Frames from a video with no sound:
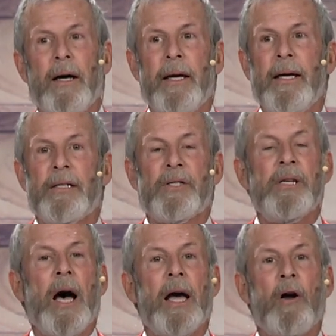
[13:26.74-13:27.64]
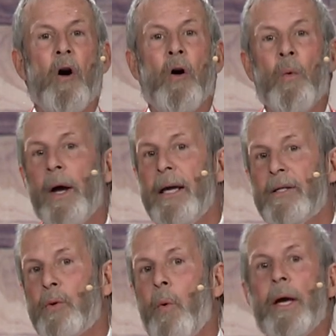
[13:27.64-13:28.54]
It's not
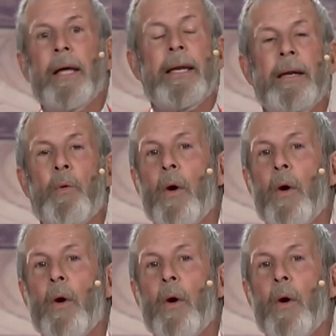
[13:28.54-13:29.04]
always when and